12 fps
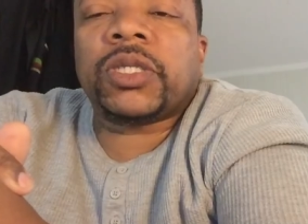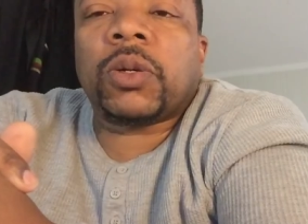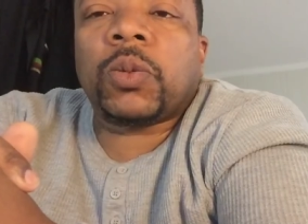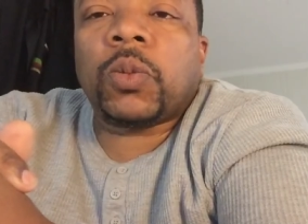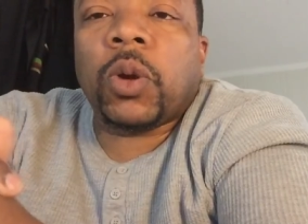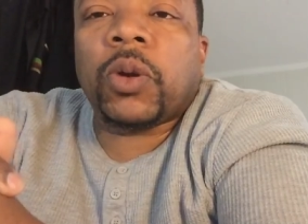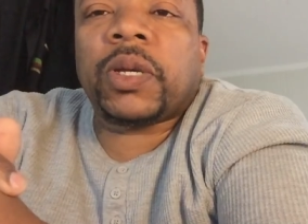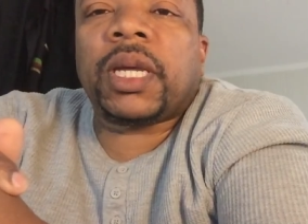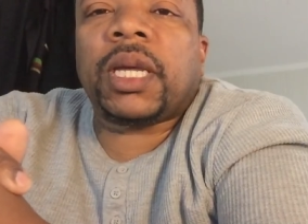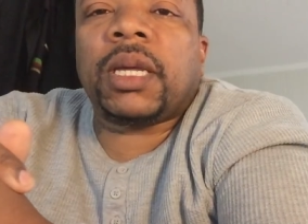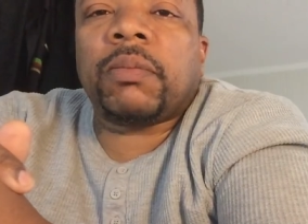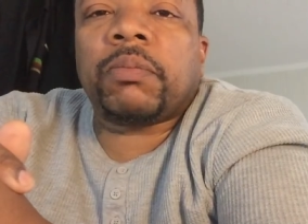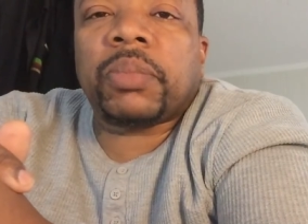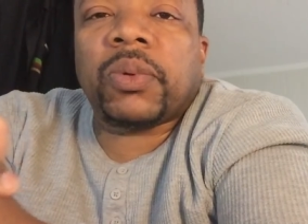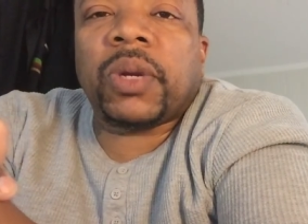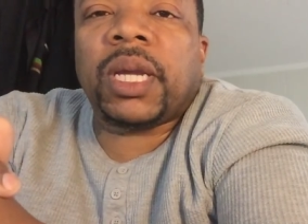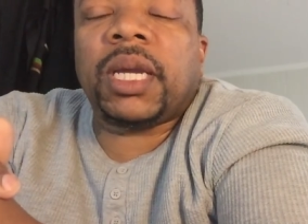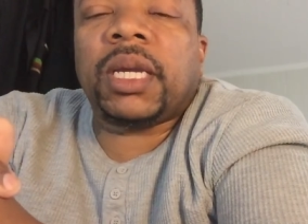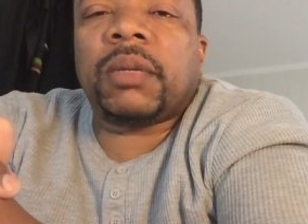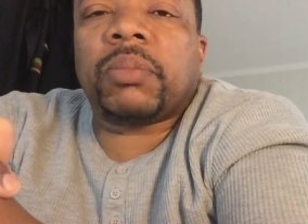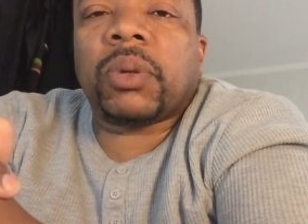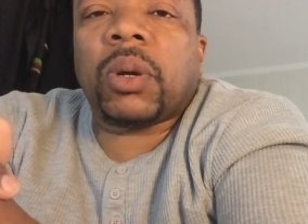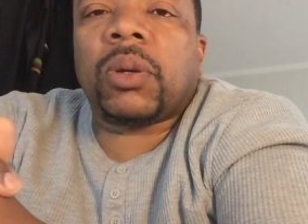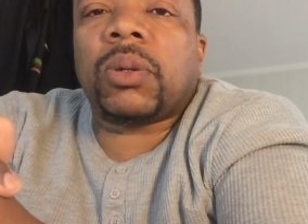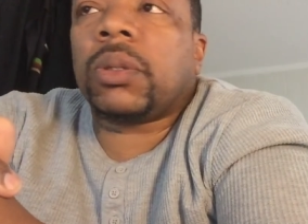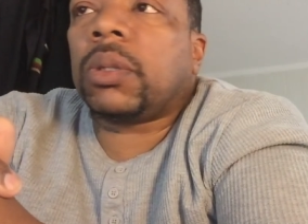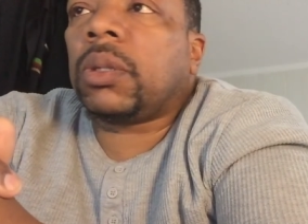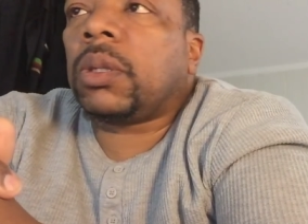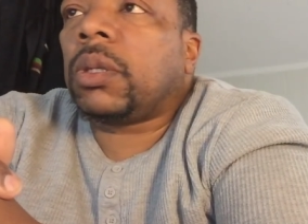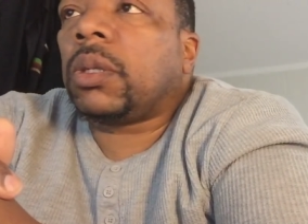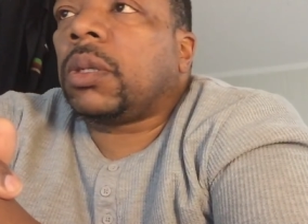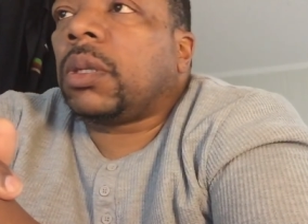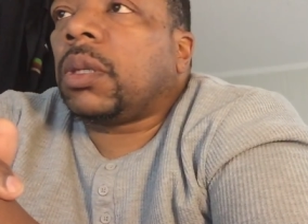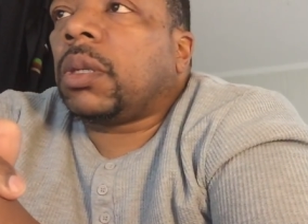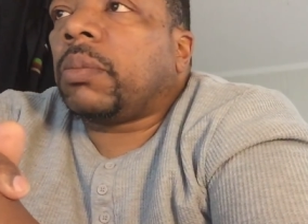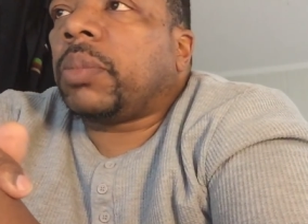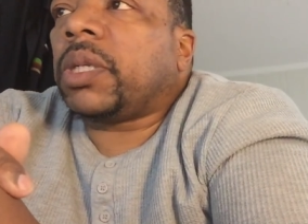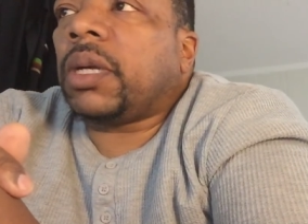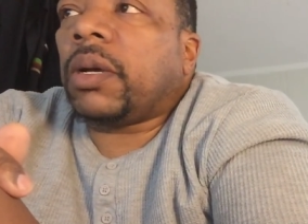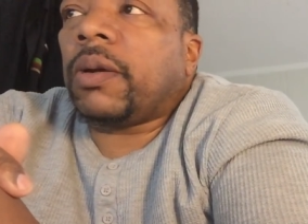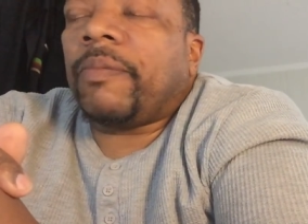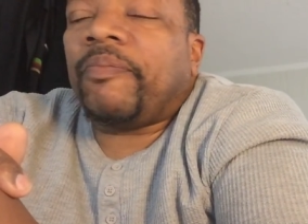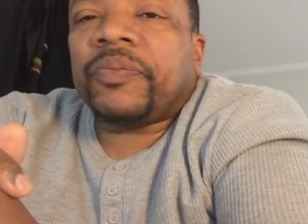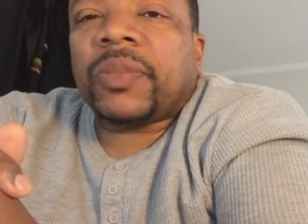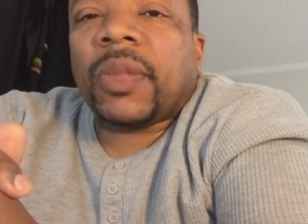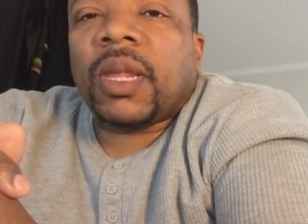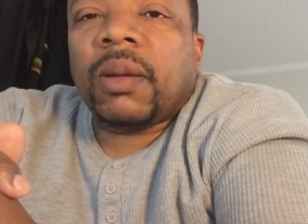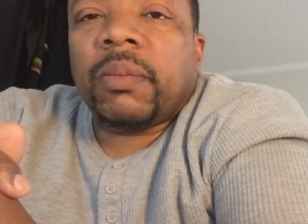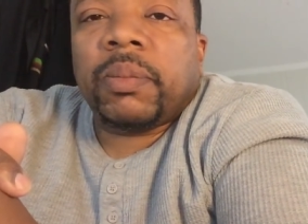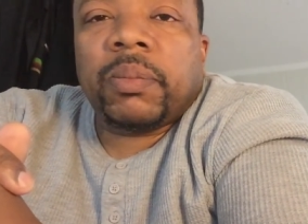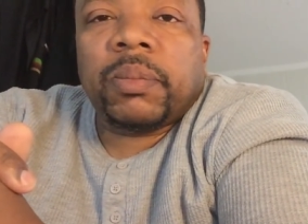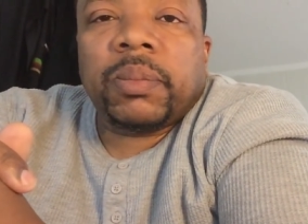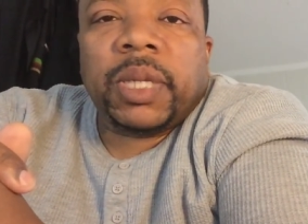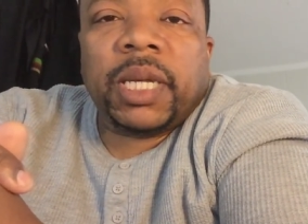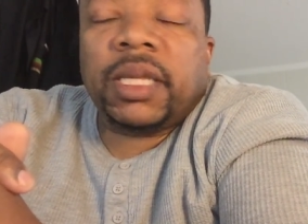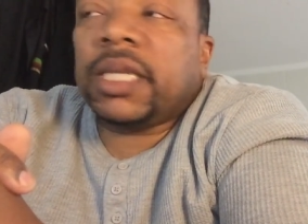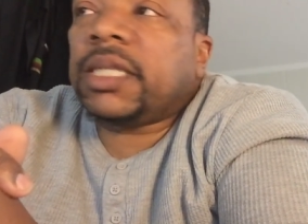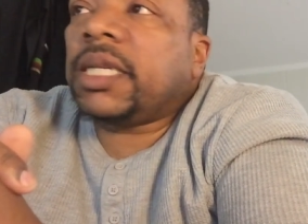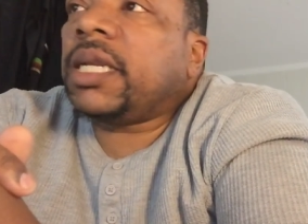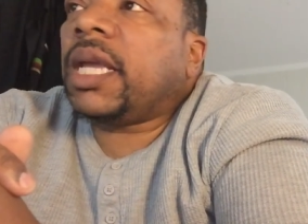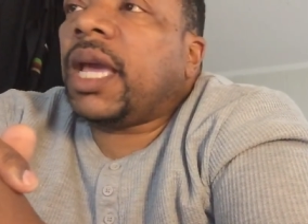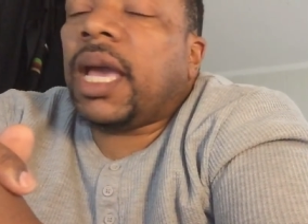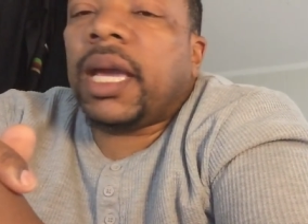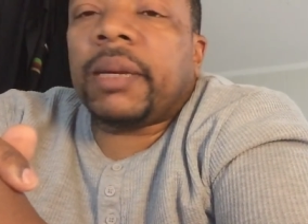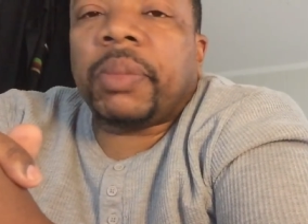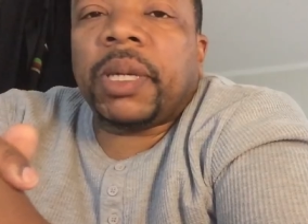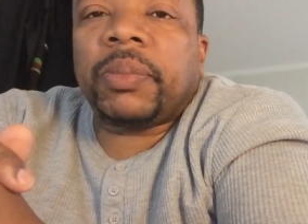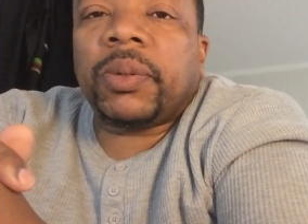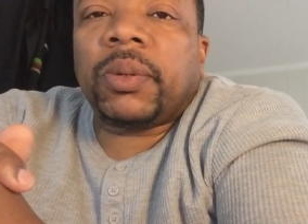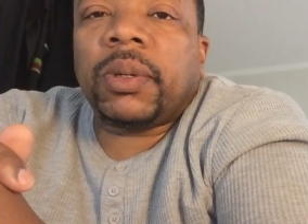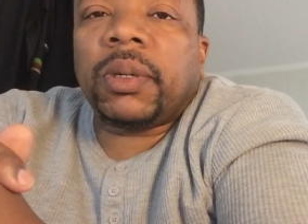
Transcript: working breed, bro. But yo, get this in your head, people.